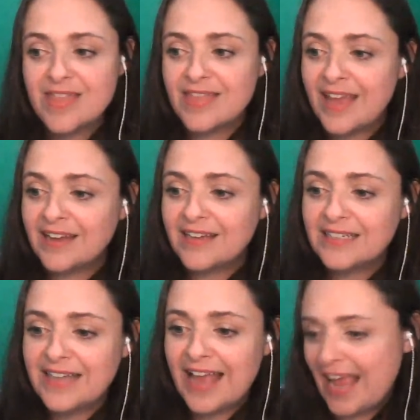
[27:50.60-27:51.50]
then that
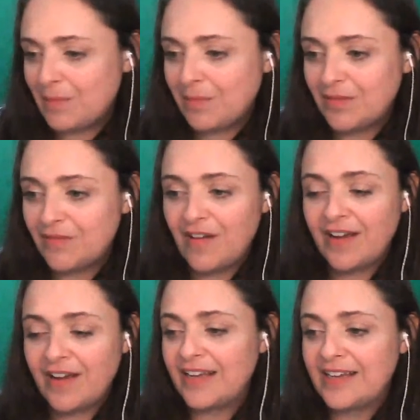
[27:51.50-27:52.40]
can
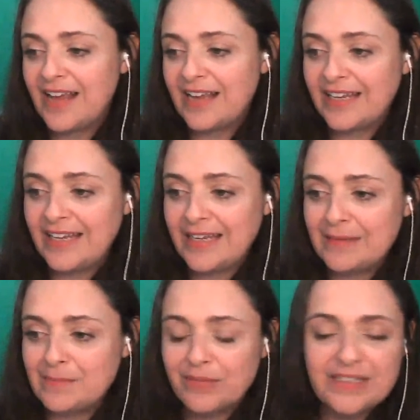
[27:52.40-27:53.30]
amplify
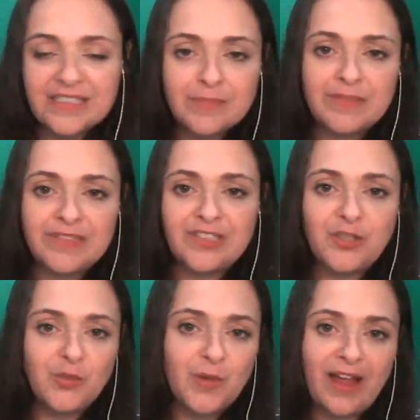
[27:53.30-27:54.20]
any
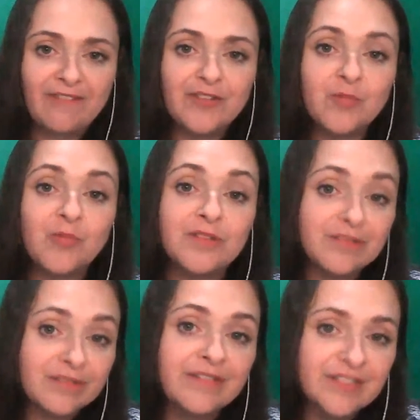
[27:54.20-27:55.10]
predisposition you have
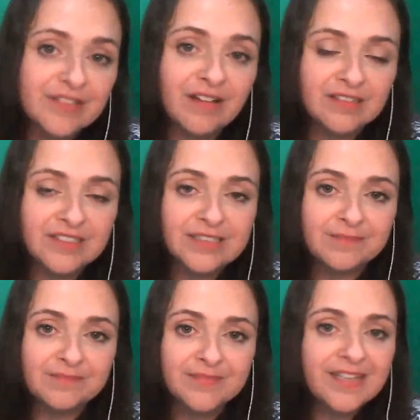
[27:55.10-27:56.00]
towards grievance
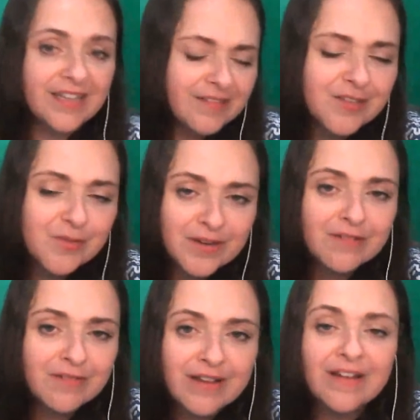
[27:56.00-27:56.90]
culture. It gives you
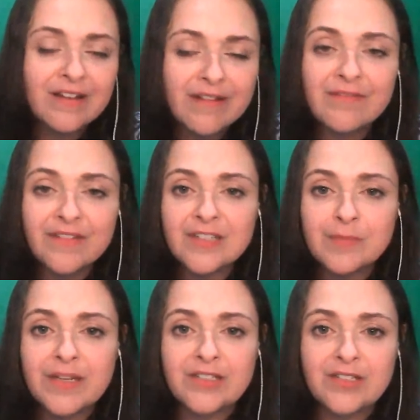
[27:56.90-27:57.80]
a
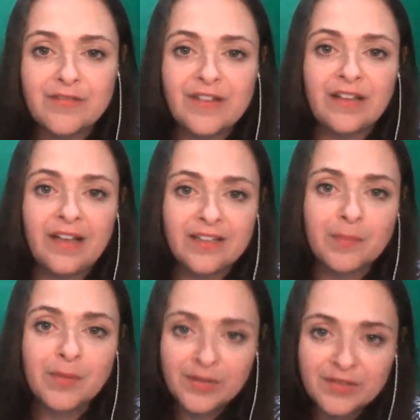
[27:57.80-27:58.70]
grievance because you feel
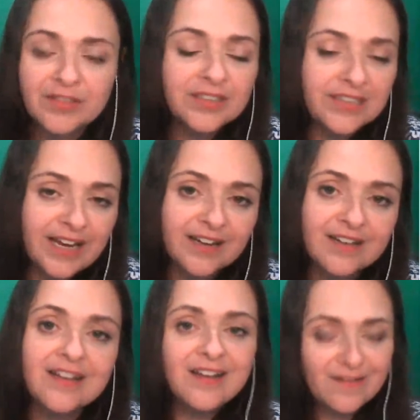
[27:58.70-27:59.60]
under personal attack